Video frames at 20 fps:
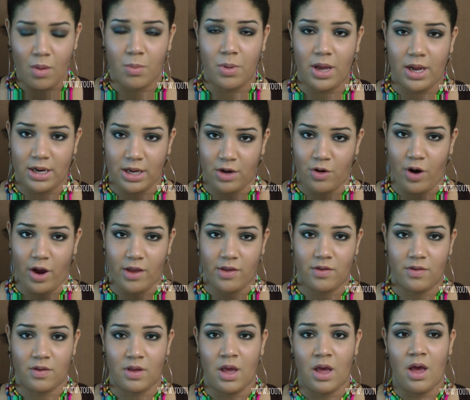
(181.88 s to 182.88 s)
But I
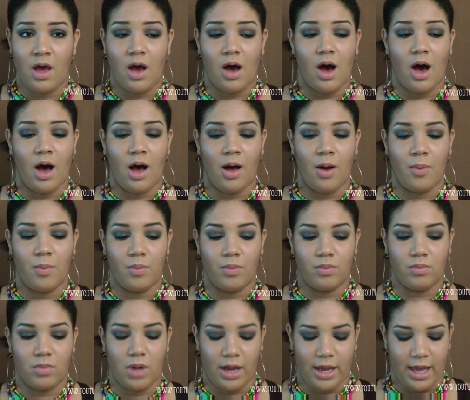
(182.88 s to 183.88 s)
digress.
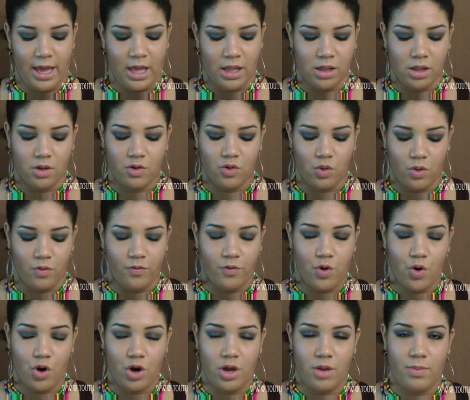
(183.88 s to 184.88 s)
Again, sort of
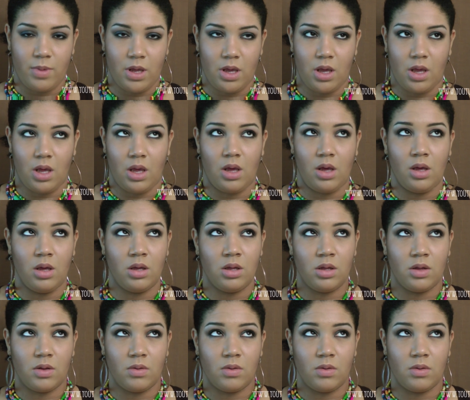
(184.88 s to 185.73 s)
creamy,